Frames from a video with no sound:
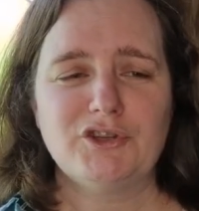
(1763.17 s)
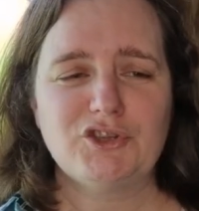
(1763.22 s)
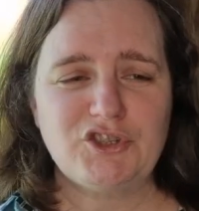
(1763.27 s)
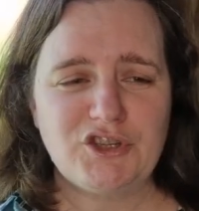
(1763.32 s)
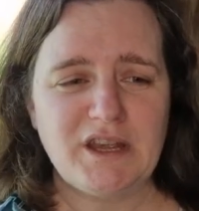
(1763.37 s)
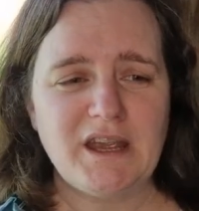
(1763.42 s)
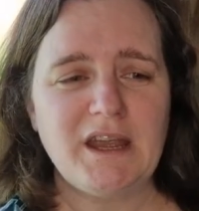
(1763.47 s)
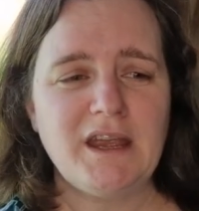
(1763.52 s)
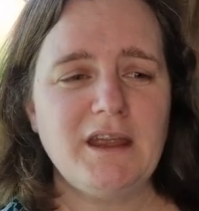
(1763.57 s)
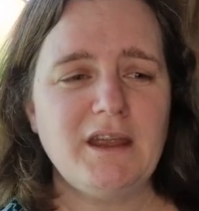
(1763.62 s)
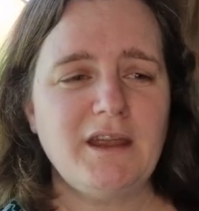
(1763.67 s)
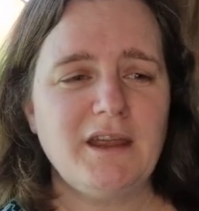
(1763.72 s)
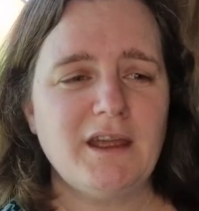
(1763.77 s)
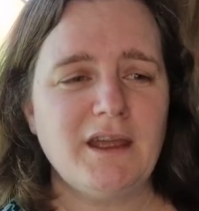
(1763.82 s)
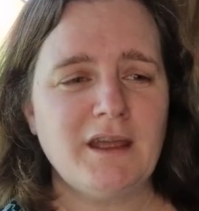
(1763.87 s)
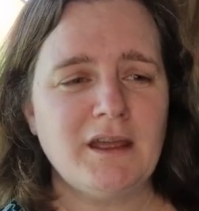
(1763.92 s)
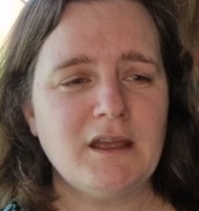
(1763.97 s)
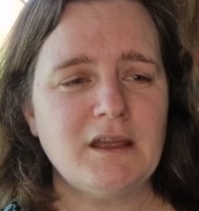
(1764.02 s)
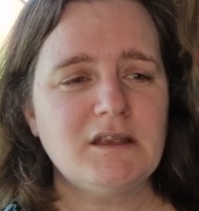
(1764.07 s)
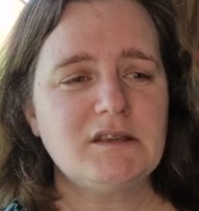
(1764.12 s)
She
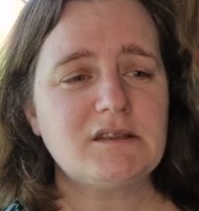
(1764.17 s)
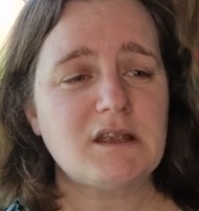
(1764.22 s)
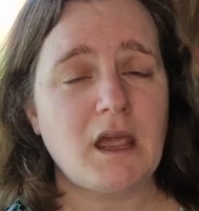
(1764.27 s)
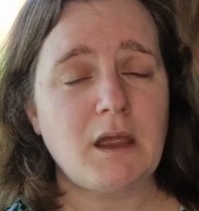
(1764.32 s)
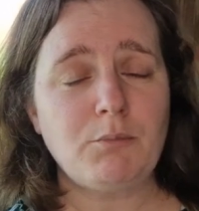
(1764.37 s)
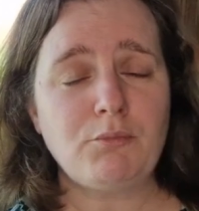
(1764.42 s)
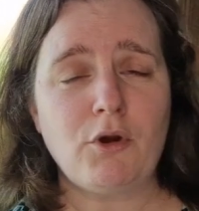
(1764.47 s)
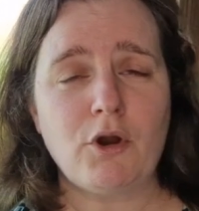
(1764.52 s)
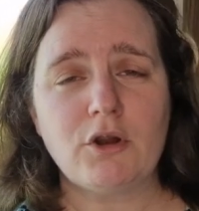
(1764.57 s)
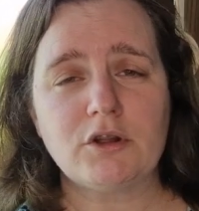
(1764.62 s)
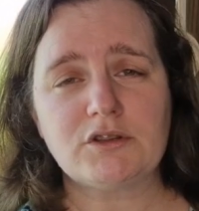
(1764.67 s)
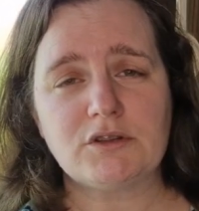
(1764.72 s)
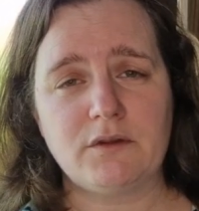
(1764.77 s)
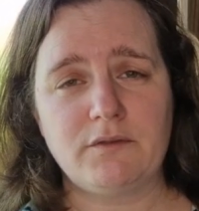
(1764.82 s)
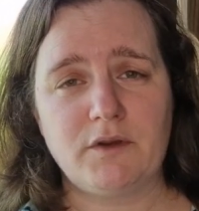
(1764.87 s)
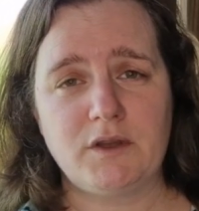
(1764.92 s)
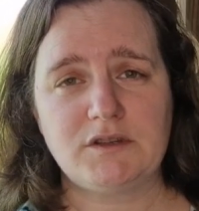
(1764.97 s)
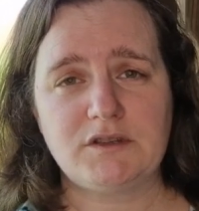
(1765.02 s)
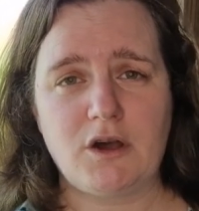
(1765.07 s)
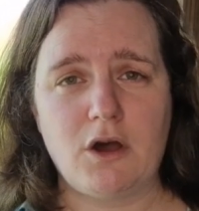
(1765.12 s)
is a product
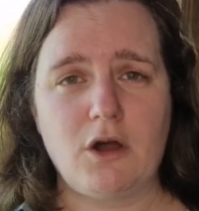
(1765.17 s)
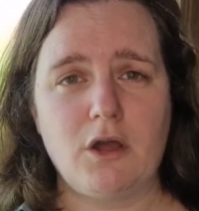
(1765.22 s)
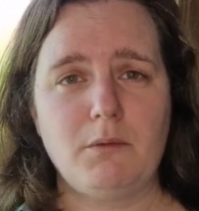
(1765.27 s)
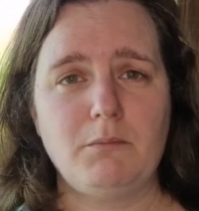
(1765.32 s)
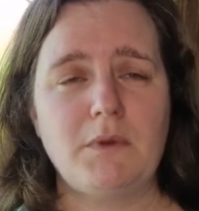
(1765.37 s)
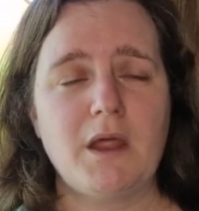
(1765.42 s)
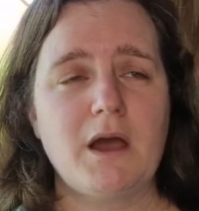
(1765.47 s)
of her time.